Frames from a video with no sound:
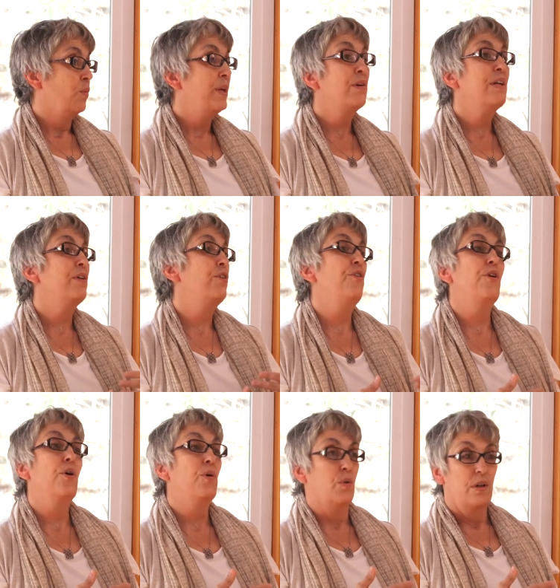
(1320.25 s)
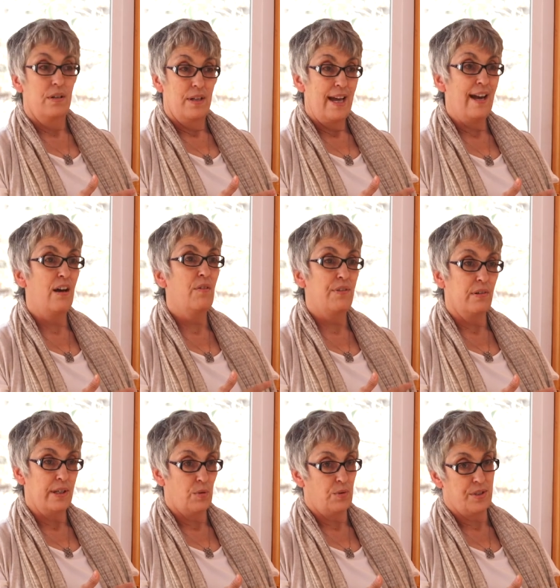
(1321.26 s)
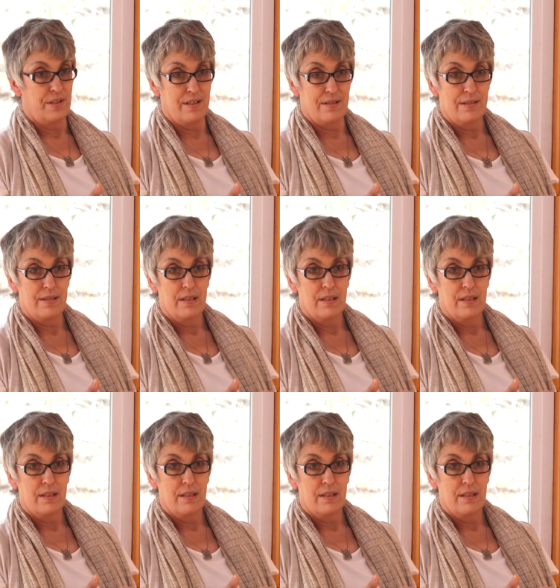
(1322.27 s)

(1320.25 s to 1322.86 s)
We don't even know how very old it is.